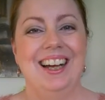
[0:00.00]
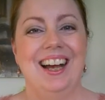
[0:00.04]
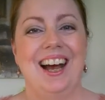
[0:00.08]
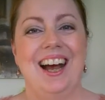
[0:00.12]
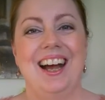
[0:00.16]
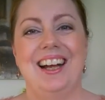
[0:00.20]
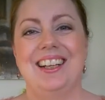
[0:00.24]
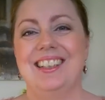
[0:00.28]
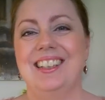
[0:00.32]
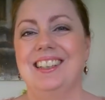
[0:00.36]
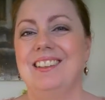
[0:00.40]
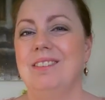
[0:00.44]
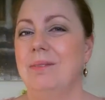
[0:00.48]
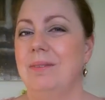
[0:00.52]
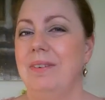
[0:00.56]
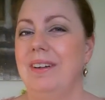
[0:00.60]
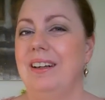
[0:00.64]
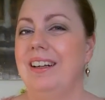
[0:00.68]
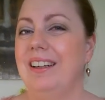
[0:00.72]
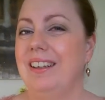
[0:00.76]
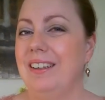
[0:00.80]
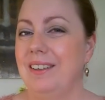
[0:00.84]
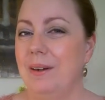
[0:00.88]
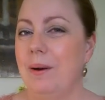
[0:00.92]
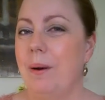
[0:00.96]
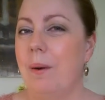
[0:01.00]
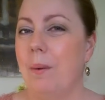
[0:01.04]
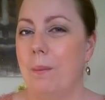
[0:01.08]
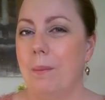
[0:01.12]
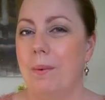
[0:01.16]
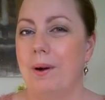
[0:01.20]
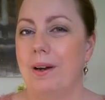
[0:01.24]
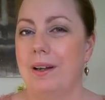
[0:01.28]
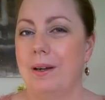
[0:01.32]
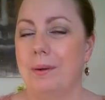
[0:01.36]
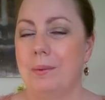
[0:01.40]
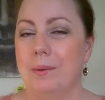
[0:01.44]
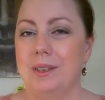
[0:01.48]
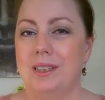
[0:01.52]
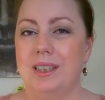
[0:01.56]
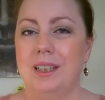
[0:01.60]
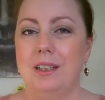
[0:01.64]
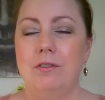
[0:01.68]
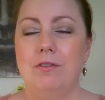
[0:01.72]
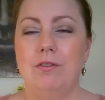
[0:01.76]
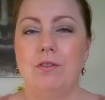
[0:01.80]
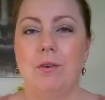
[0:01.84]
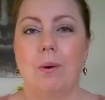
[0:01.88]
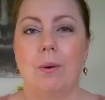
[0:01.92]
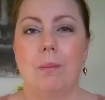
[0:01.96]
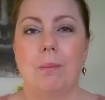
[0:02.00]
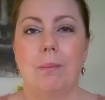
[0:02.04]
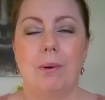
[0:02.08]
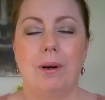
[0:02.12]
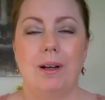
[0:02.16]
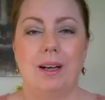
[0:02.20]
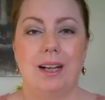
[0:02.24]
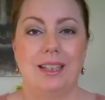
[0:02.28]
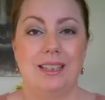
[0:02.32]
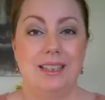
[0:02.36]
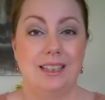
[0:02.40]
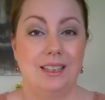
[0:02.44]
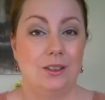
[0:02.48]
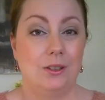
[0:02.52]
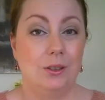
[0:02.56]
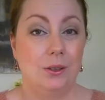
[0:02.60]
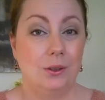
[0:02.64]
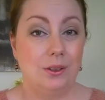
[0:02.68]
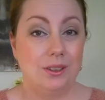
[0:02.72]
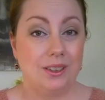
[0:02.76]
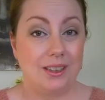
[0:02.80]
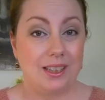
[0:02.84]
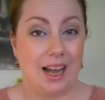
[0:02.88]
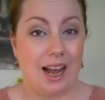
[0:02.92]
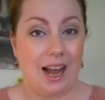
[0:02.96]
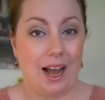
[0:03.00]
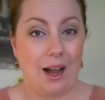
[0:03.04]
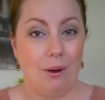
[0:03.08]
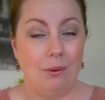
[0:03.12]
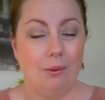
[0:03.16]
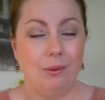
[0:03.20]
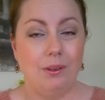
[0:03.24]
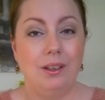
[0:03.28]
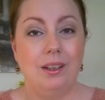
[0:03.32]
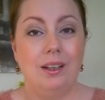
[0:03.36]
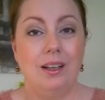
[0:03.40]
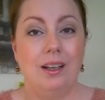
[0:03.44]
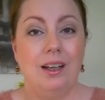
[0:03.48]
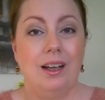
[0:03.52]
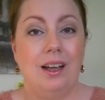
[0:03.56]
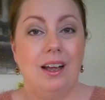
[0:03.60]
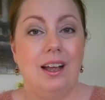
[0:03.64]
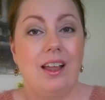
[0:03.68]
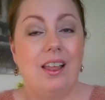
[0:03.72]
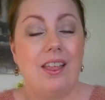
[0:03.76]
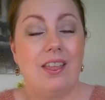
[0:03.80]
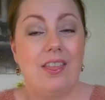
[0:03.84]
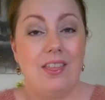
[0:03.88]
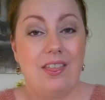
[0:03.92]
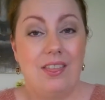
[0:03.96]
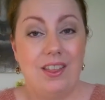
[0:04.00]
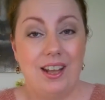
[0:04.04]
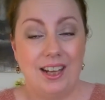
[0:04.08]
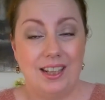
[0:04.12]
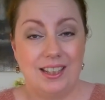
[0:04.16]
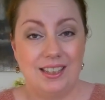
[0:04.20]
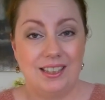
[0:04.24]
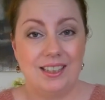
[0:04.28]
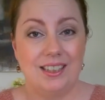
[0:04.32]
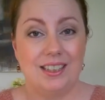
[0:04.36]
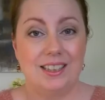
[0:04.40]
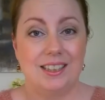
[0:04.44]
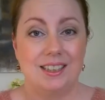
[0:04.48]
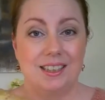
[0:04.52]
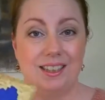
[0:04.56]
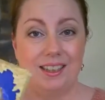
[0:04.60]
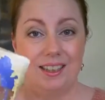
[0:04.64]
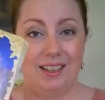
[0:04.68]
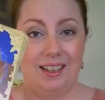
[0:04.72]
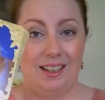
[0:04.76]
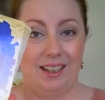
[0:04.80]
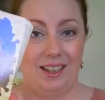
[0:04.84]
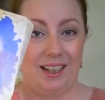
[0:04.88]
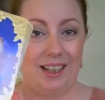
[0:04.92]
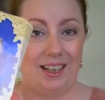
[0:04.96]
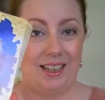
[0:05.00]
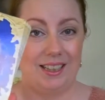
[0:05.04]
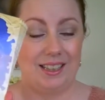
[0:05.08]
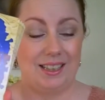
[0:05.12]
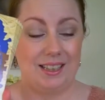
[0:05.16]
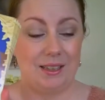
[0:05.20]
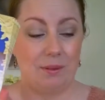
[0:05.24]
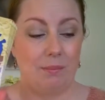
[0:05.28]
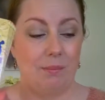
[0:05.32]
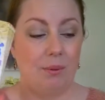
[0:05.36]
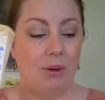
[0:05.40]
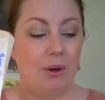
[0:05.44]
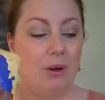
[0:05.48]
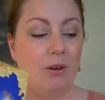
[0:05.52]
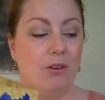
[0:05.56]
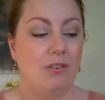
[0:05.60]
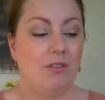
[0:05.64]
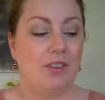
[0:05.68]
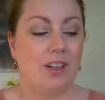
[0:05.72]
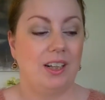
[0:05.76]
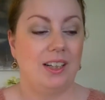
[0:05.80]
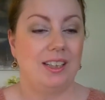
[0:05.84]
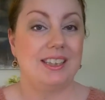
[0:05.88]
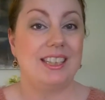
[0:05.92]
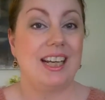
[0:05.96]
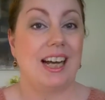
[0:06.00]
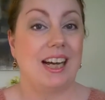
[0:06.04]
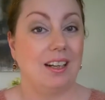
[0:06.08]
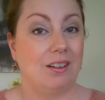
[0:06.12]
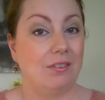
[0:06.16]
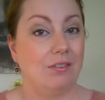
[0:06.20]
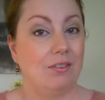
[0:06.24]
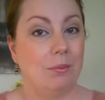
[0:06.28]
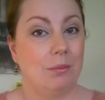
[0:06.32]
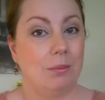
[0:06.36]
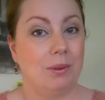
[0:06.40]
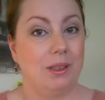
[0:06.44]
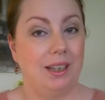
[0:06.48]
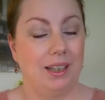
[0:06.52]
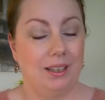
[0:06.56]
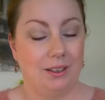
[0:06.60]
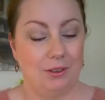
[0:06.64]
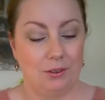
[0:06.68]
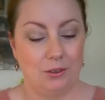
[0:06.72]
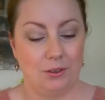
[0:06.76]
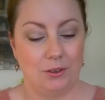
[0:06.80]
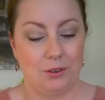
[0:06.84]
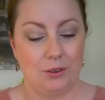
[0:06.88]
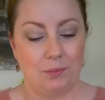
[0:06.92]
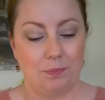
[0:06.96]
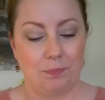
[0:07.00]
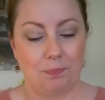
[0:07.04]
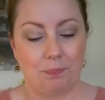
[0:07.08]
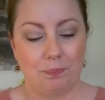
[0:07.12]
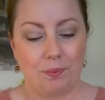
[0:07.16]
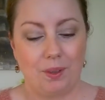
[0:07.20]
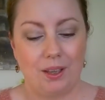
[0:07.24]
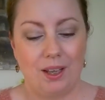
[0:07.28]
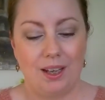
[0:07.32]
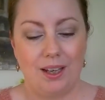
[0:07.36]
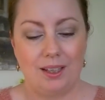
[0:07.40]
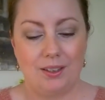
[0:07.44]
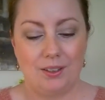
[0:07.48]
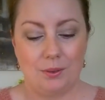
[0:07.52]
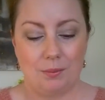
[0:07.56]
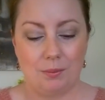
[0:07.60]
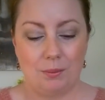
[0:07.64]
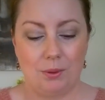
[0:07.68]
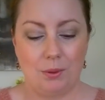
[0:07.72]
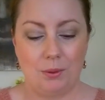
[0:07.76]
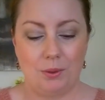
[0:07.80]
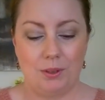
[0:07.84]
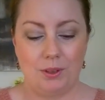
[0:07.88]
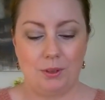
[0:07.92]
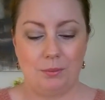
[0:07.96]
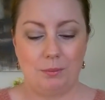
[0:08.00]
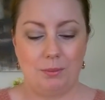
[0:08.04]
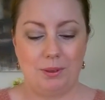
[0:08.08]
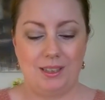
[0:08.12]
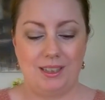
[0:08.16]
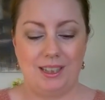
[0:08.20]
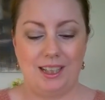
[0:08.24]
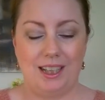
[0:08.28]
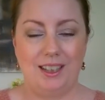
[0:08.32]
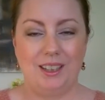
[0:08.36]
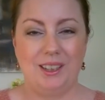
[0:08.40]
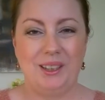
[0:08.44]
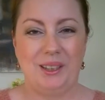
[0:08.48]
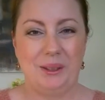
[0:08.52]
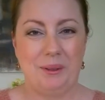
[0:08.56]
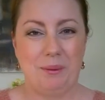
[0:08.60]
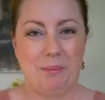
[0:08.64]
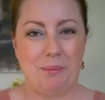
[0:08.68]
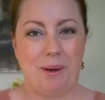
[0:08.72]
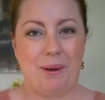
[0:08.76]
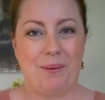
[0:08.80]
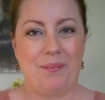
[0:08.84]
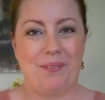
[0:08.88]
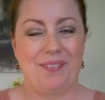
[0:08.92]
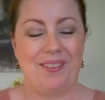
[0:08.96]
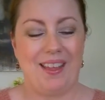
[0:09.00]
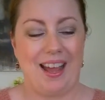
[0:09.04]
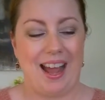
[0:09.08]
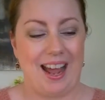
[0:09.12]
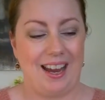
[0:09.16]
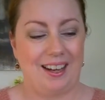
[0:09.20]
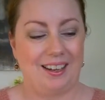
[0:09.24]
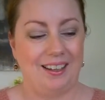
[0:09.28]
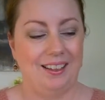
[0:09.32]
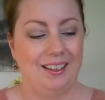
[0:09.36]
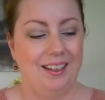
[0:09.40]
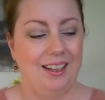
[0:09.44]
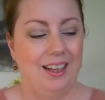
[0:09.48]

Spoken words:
I didn't really know what I was in for, but as it turns out, this is the perfect deck for beginners. As I'm going to be telling you about that.